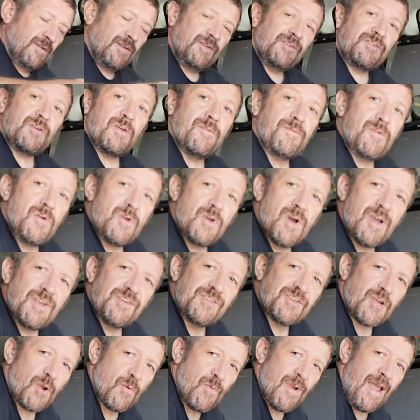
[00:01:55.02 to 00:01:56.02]
So if you
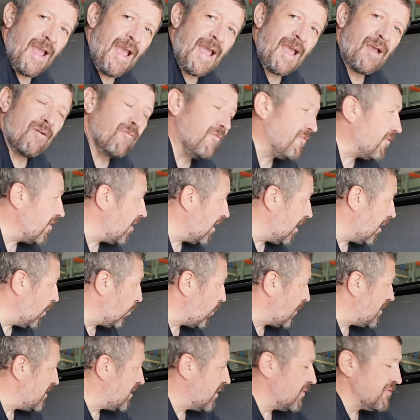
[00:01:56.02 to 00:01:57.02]
guys don't have uh,
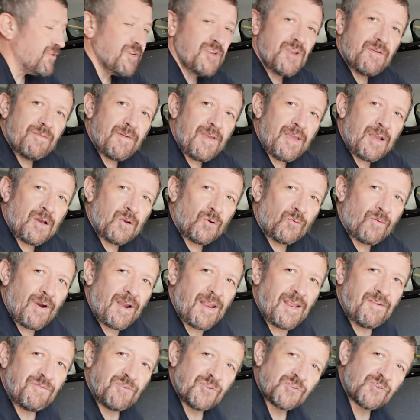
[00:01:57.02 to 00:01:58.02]
windows in your vehicle
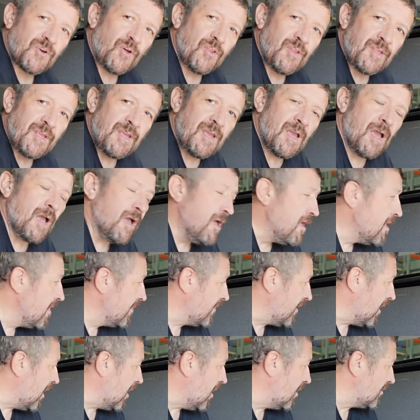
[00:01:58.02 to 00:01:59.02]
already, you've just got the, uh,
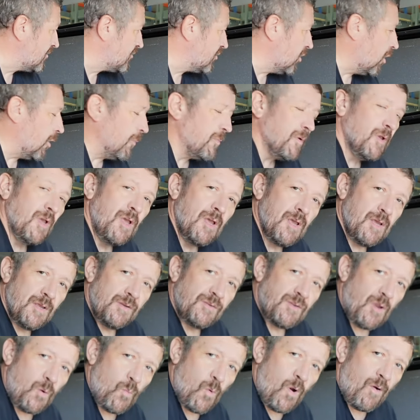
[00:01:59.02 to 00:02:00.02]
the hard top,
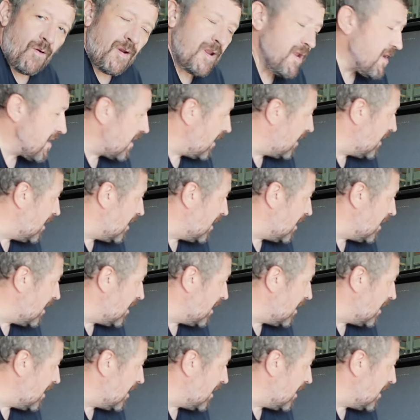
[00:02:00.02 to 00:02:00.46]
don't worry.